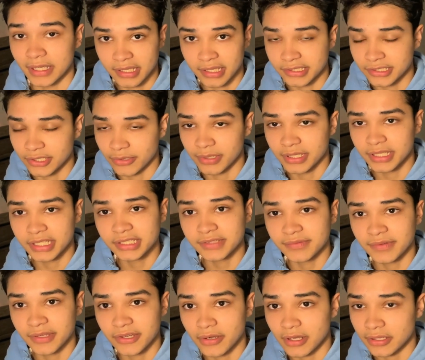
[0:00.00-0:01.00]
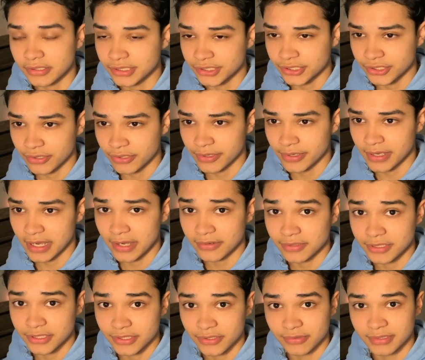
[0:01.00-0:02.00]
And so in this video, I'll show you how
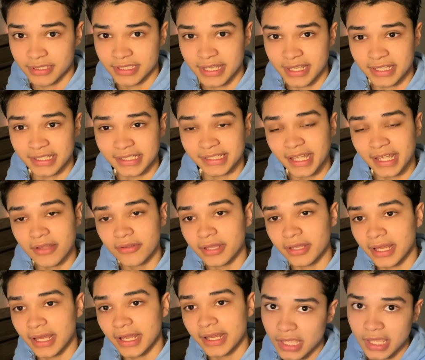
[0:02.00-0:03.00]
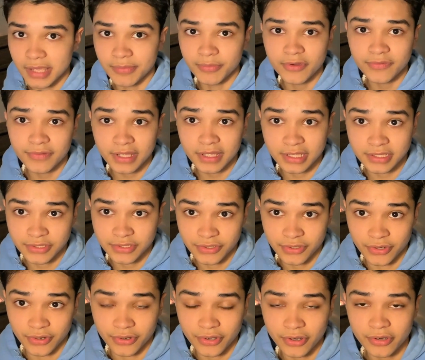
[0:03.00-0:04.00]
to take a style guide and move it into
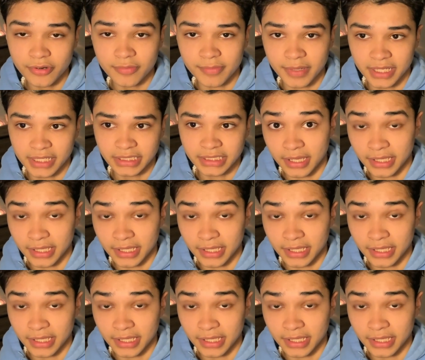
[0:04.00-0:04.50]
your code base.